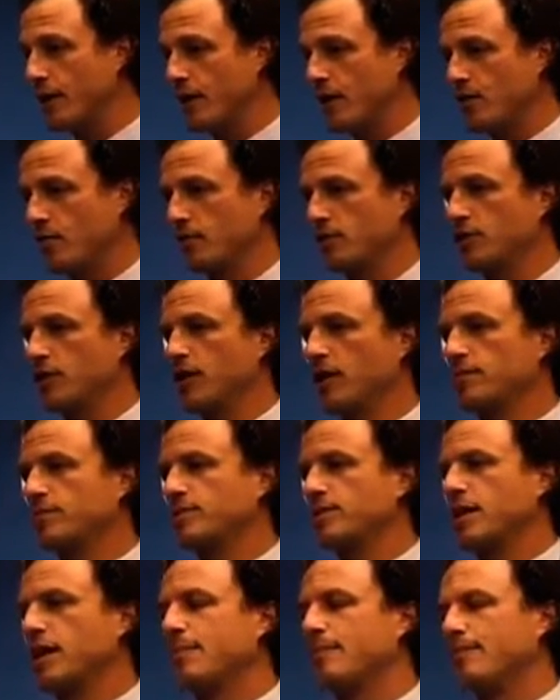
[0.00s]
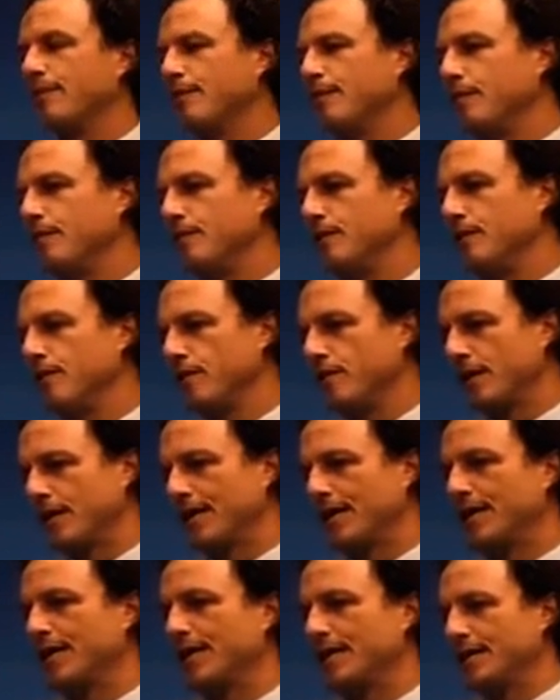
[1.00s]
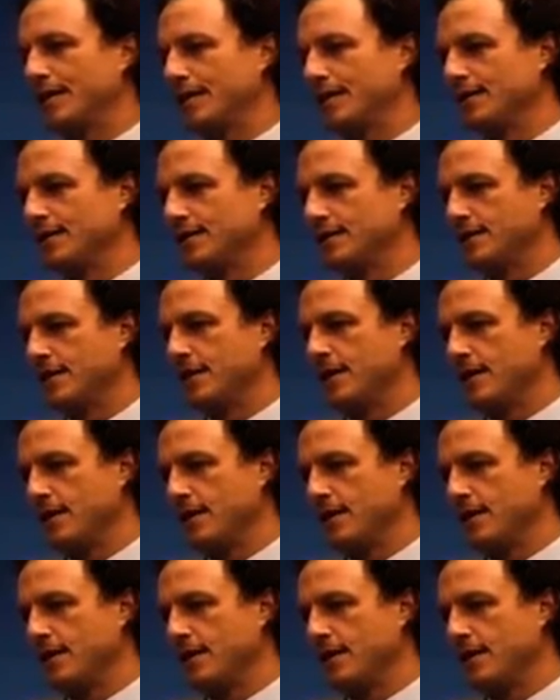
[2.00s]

which comes up from near the kidneys,